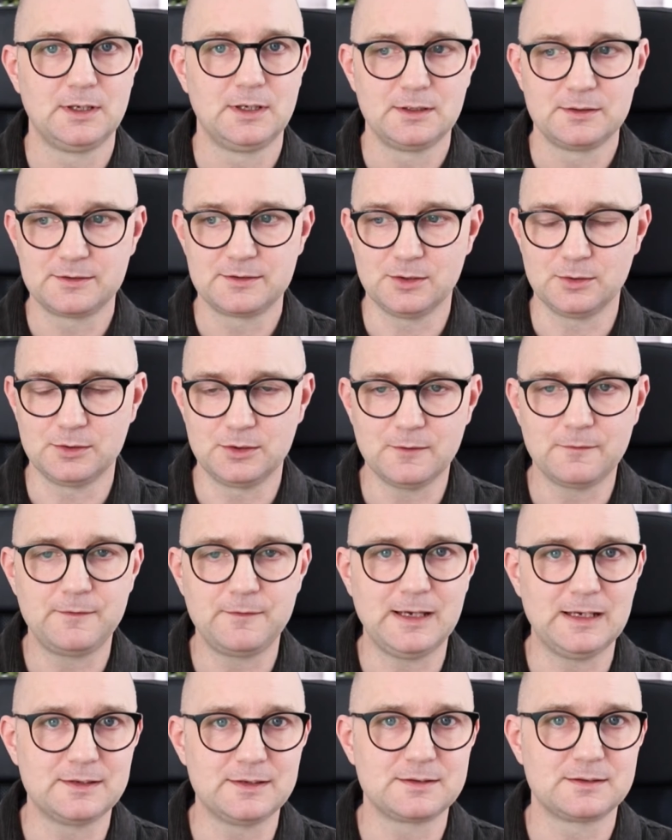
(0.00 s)
So your
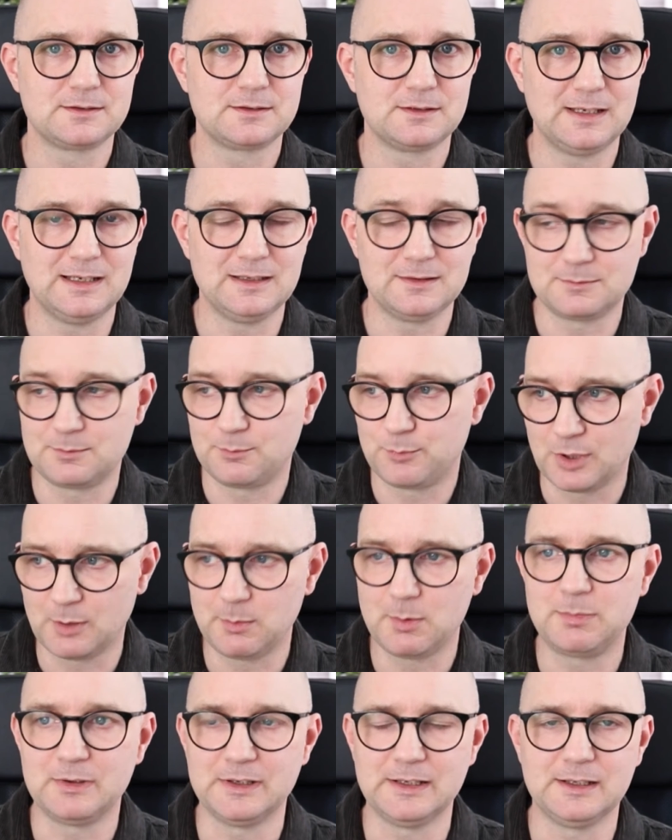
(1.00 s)
face is
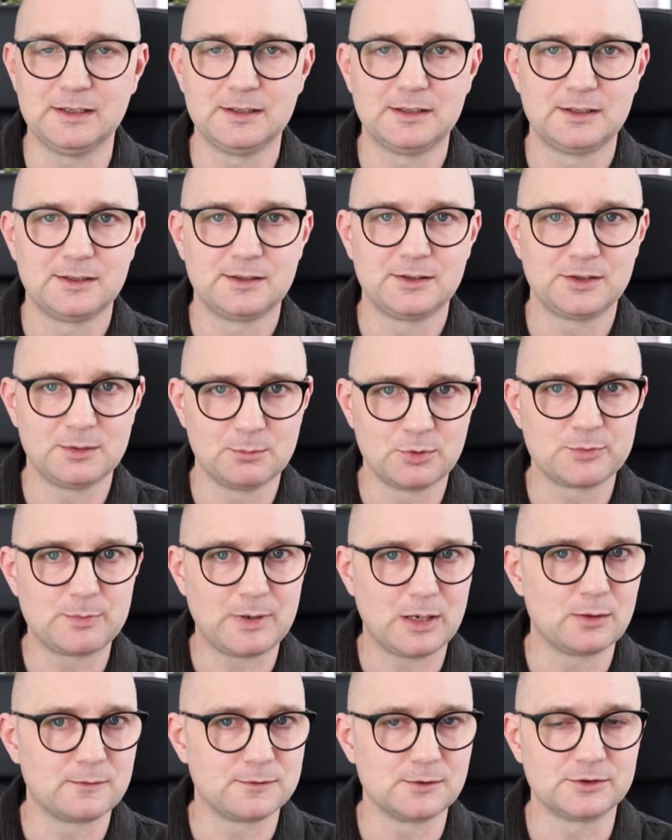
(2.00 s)
probably the most
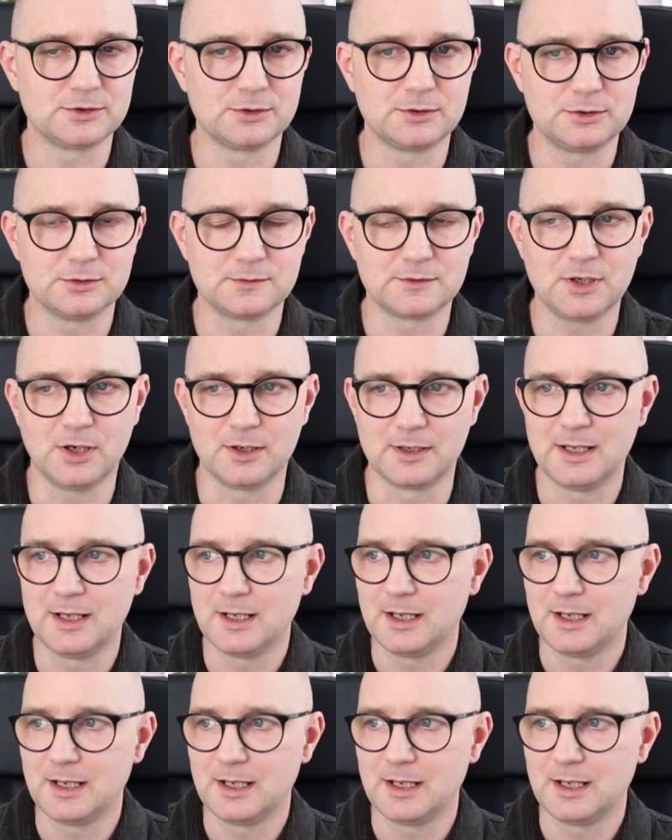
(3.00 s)
powerful tool you've got.